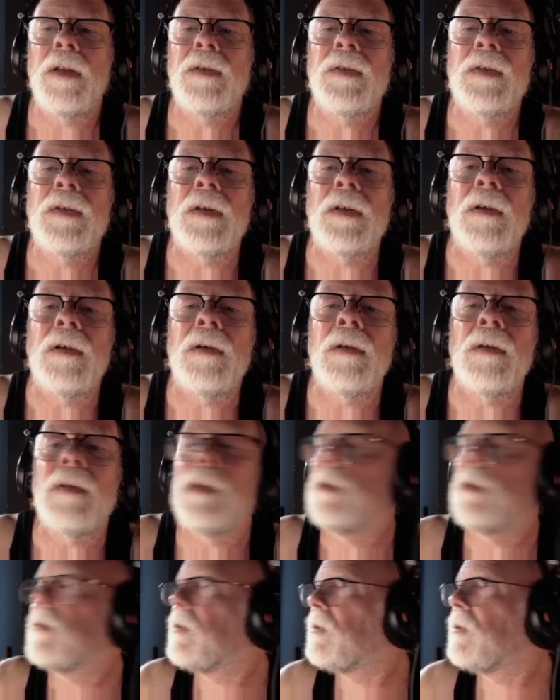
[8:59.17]
so
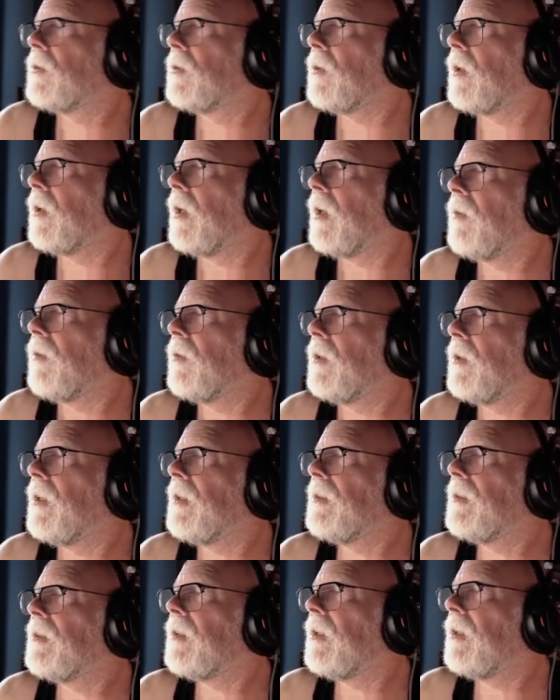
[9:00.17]
let's try, what did
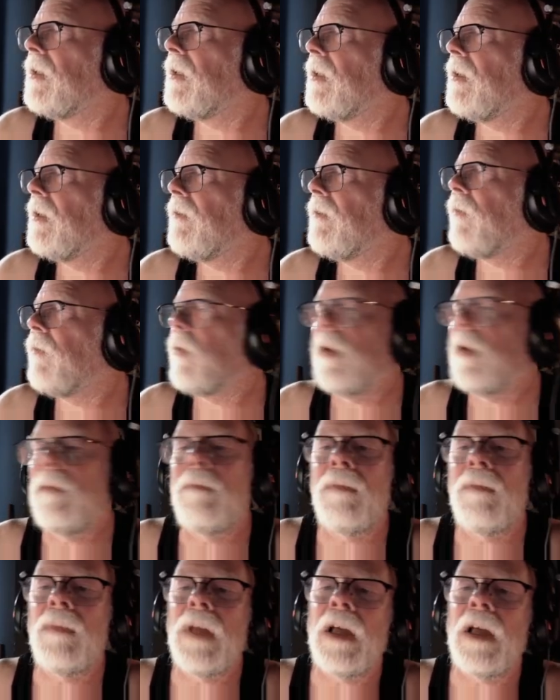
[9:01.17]
they say?
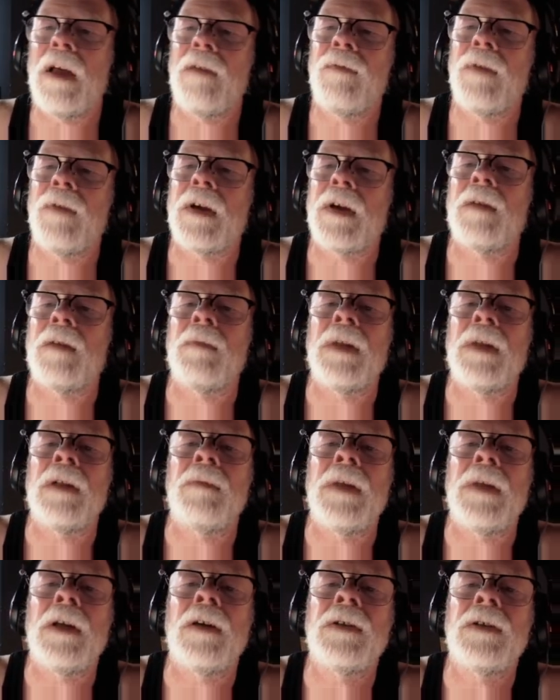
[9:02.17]
40 fucking
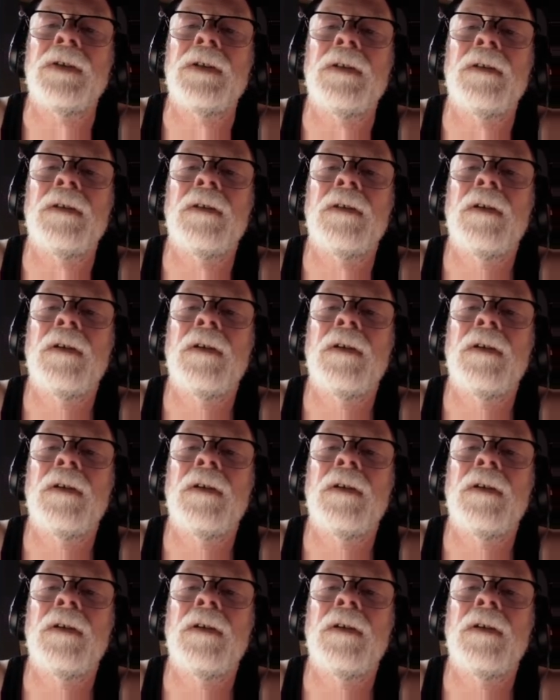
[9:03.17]
millimeters.